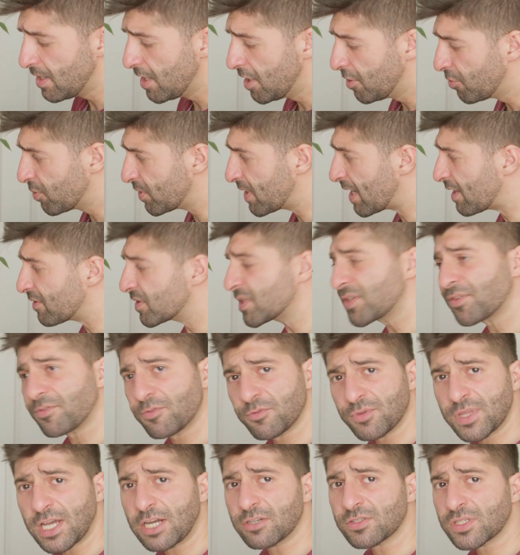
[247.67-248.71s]

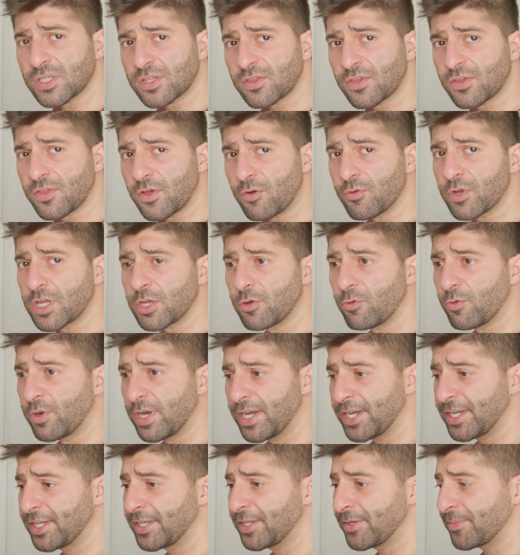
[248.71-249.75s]
without it throwing
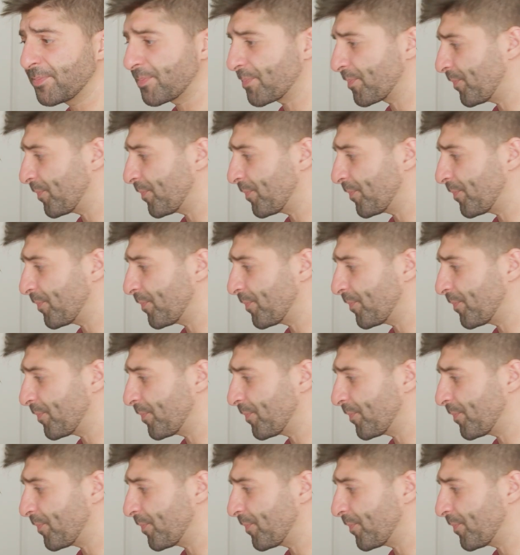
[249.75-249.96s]
away